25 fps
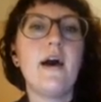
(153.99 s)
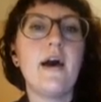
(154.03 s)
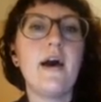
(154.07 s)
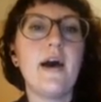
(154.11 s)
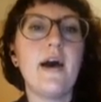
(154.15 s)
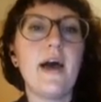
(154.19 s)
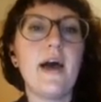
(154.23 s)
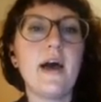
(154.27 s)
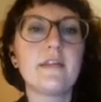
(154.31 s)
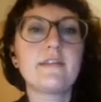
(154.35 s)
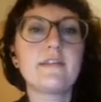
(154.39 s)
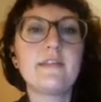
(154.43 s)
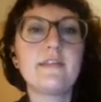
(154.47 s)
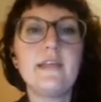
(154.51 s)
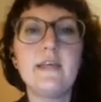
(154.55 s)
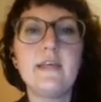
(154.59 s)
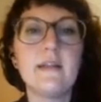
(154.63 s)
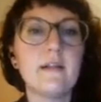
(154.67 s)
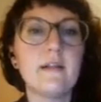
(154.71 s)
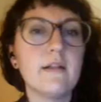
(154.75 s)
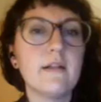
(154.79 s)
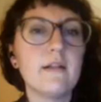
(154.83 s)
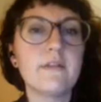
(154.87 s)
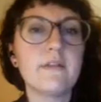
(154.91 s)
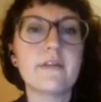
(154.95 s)

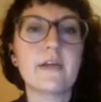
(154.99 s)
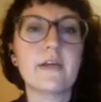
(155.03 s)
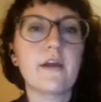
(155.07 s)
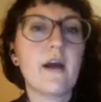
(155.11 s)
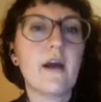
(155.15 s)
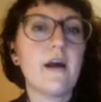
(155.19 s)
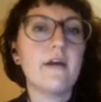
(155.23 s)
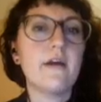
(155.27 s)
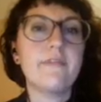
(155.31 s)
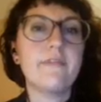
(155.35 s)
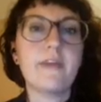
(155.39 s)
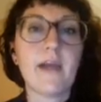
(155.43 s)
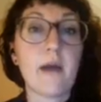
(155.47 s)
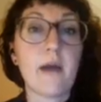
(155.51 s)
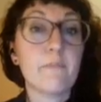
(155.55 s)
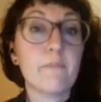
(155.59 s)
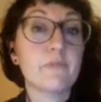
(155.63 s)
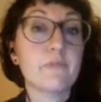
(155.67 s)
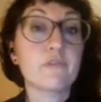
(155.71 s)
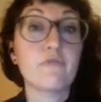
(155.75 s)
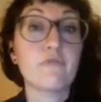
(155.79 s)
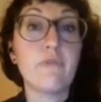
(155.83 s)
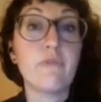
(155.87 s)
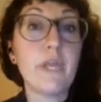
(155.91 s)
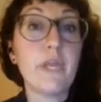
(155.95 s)
until the
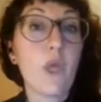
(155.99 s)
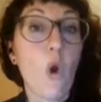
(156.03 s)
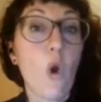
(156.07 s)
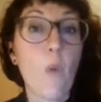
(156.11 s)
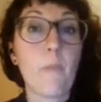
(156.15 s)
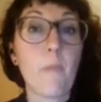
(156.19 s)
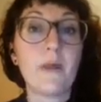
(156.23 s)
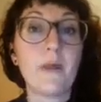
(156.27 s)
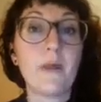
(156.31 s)
campus reopens.